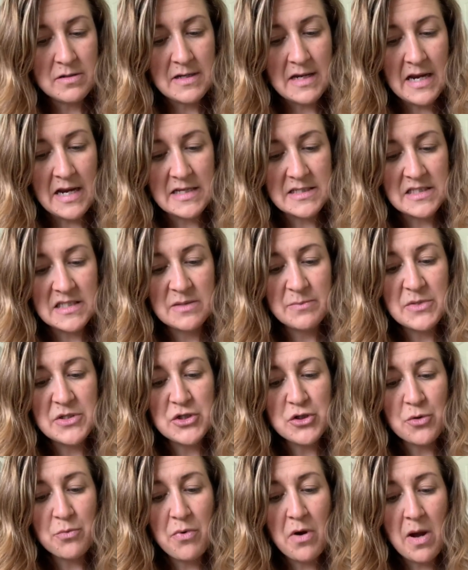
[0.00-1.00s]
asked
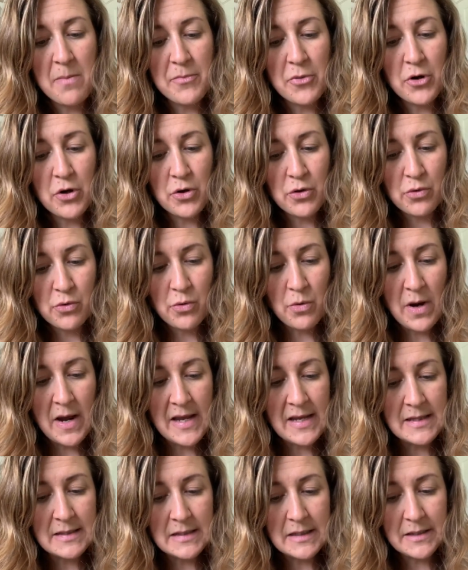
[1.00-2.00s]
Mr. Popper
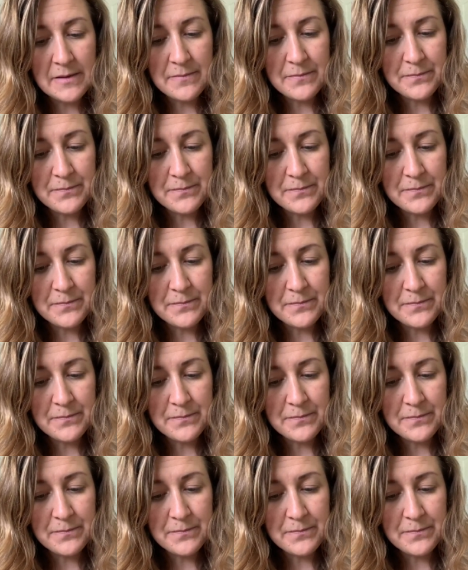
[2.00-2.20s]
quietly.